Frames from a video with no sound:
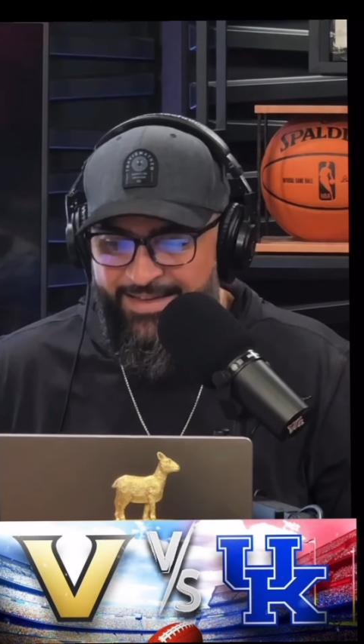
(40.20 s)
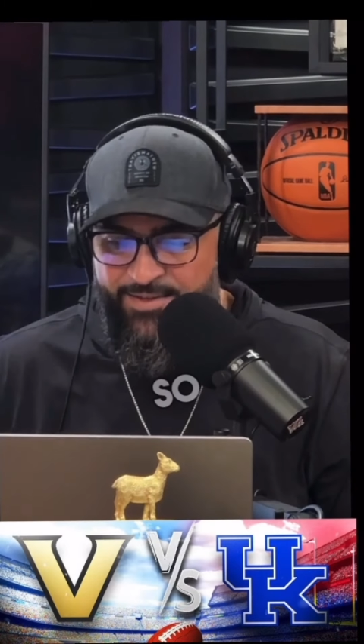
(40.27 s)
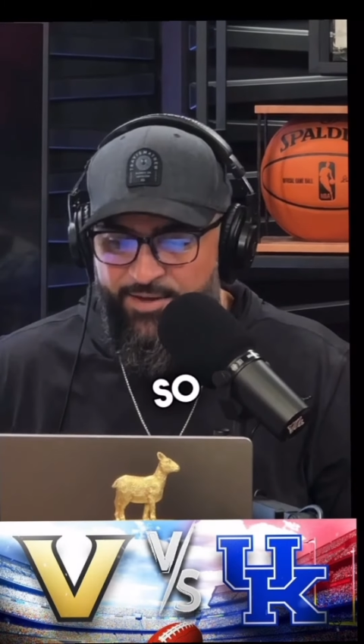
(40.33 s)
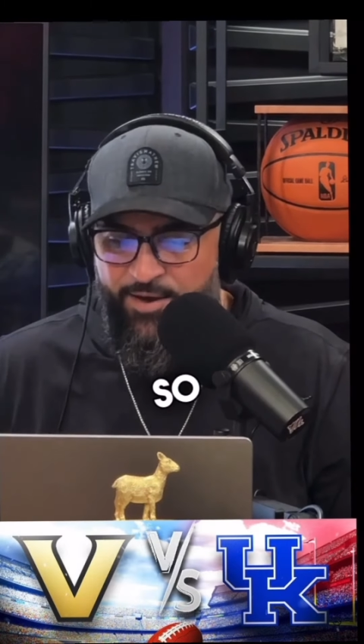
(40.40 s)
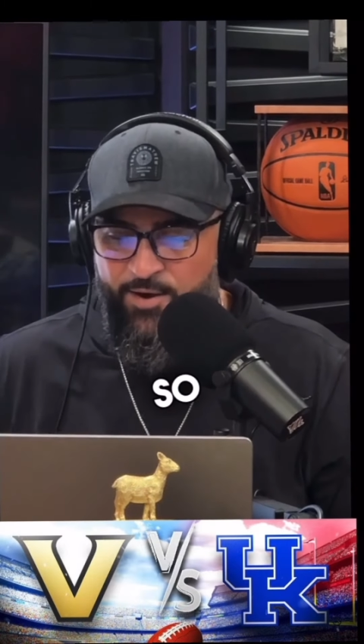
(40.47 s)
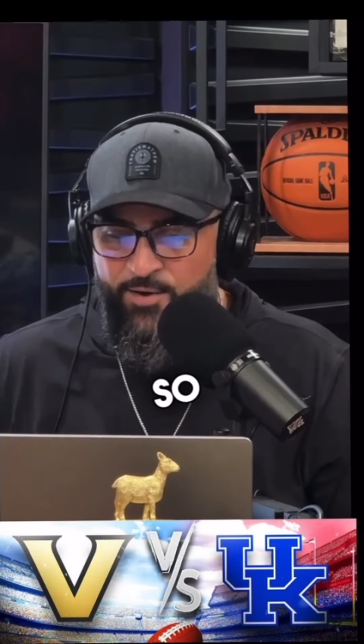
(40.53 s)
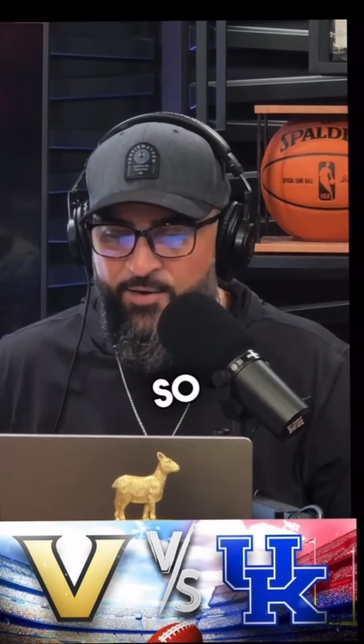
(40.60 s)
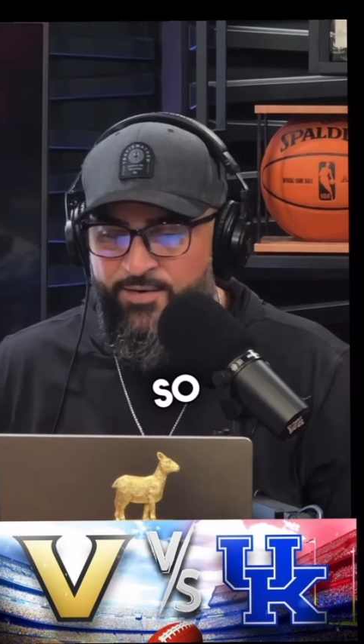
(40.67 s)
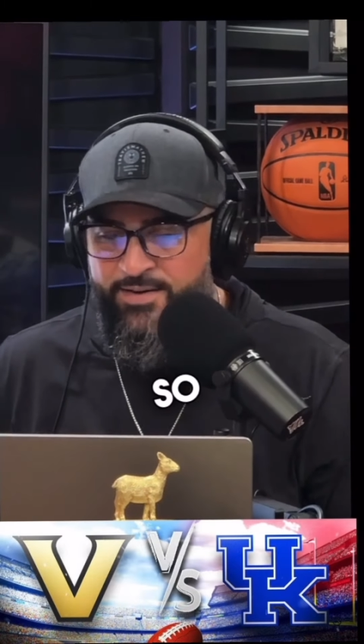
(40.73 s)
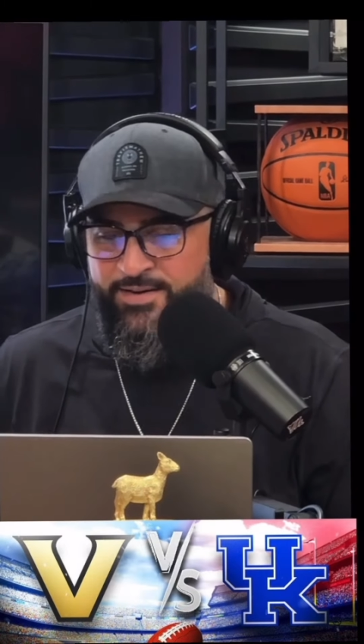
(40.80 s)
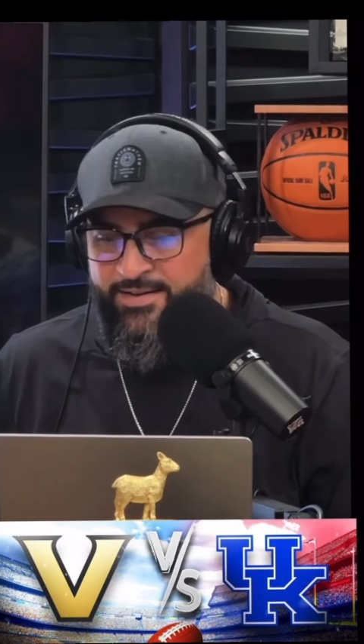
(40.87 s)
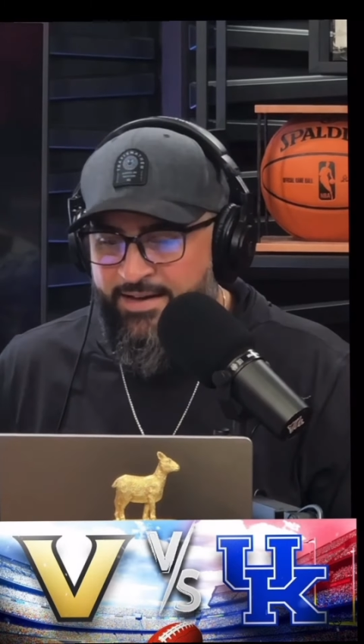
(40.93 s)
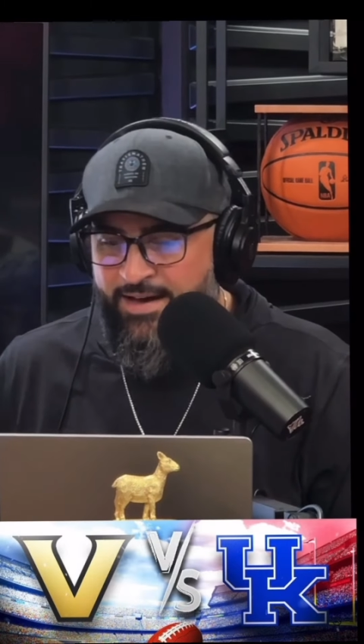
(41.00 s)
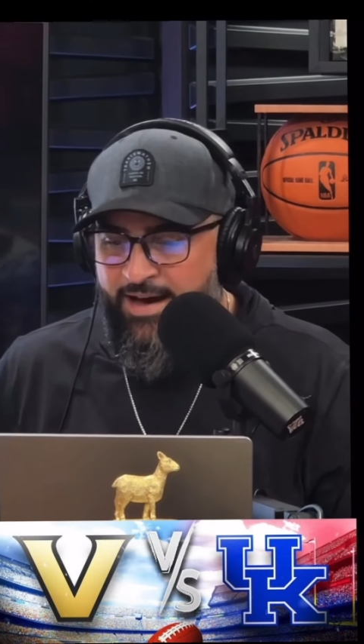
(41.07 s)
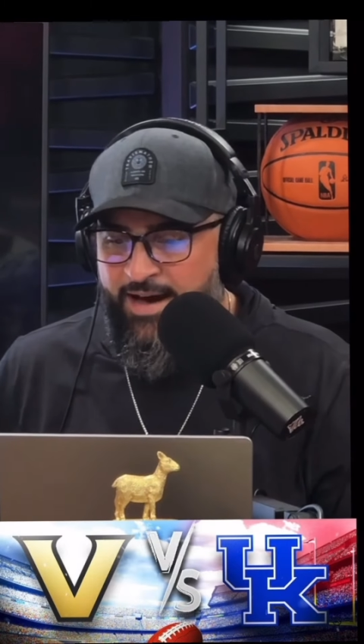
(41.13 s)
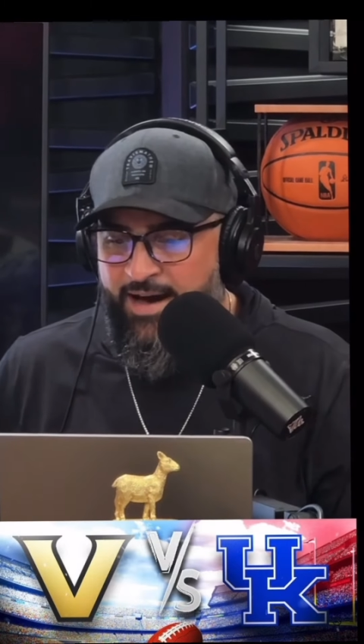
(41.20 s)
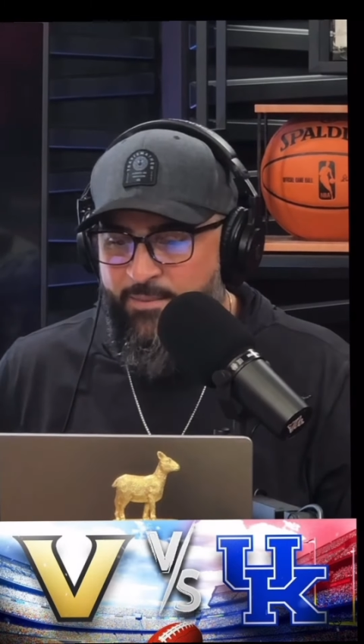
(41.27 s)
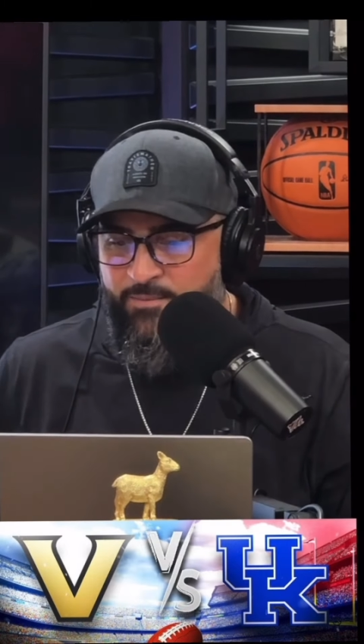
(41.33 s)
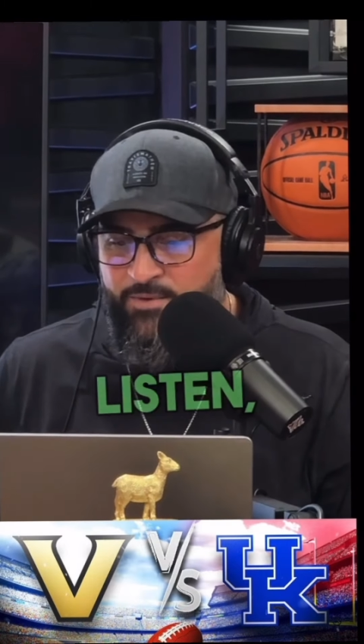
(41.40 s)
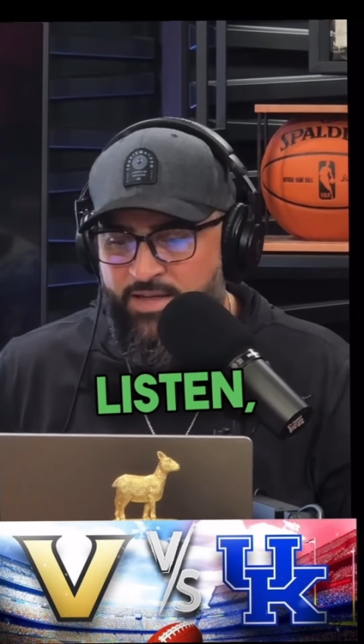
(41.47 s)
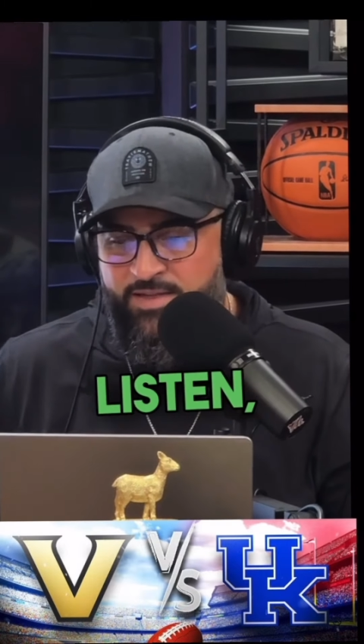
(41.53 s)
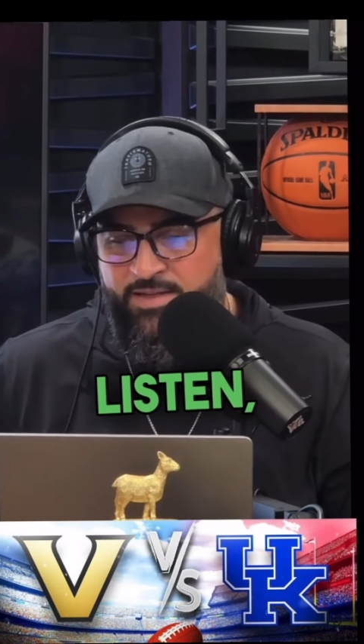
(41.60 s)
so
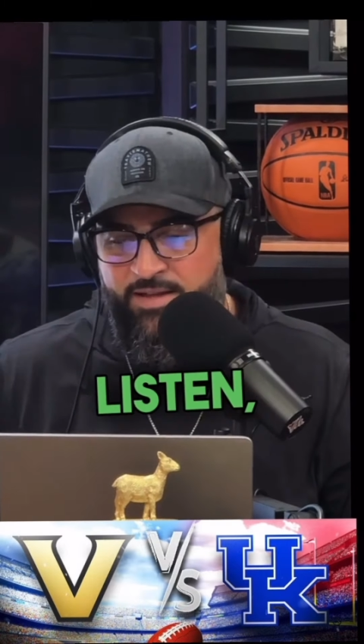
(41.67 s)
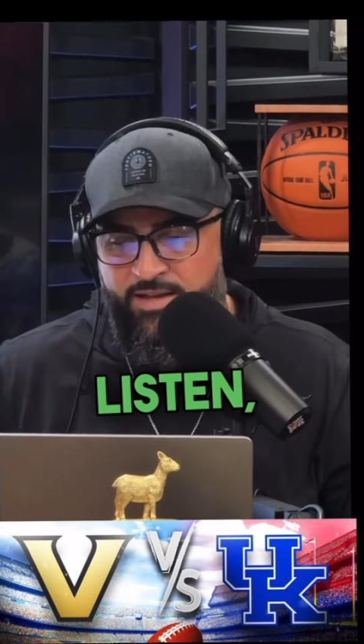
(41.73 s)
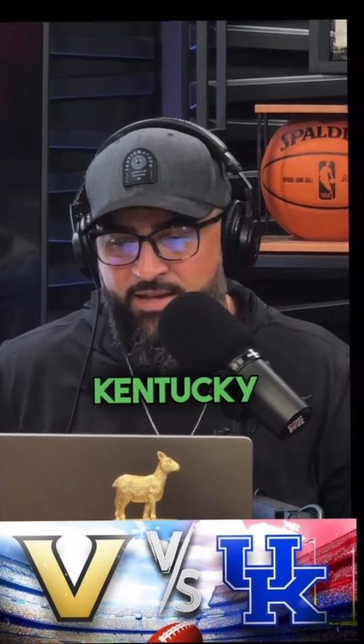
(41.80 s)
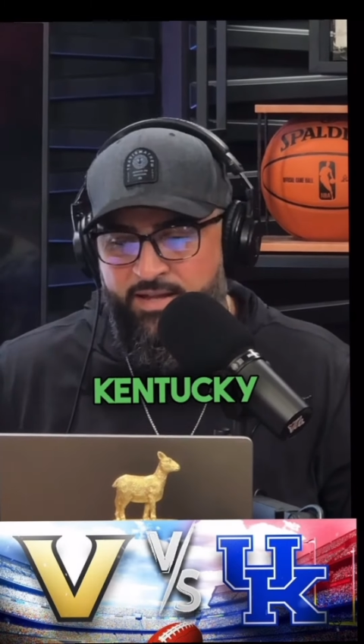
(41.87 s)
um, listen,